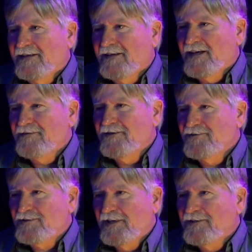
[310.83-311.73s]
lot of
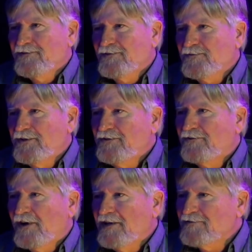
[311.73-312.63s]
those tales is what
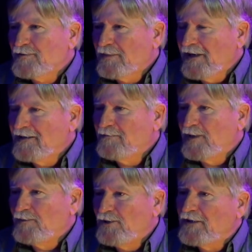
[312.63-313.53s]
drives the plot in
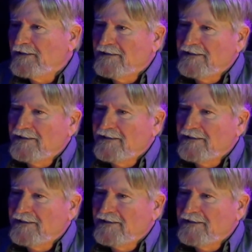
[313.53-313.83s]
my book.